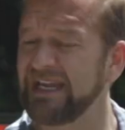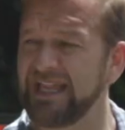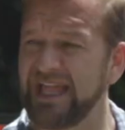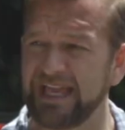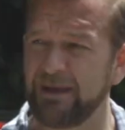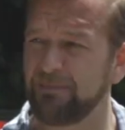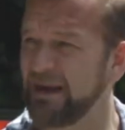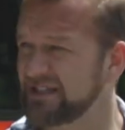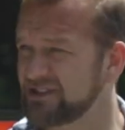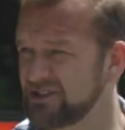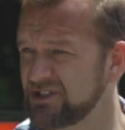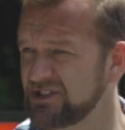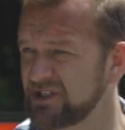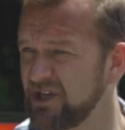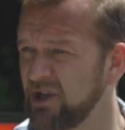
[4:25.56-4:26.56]
leggy
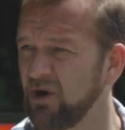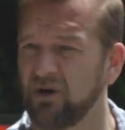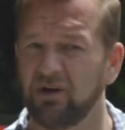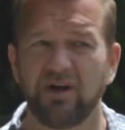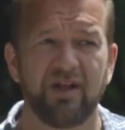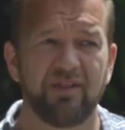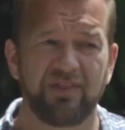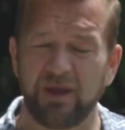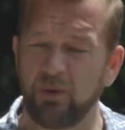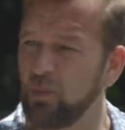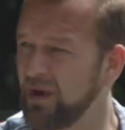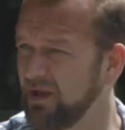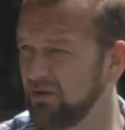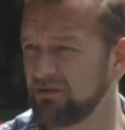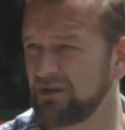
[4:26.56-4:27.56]
passengers a lot, they
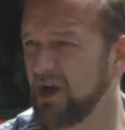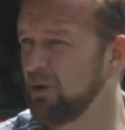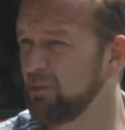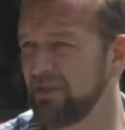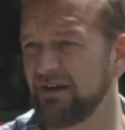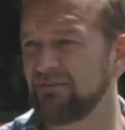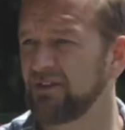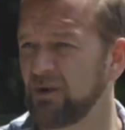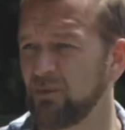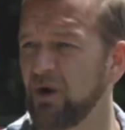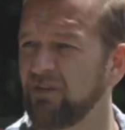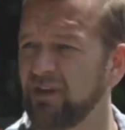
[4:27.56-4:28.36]
will cope with everything, won't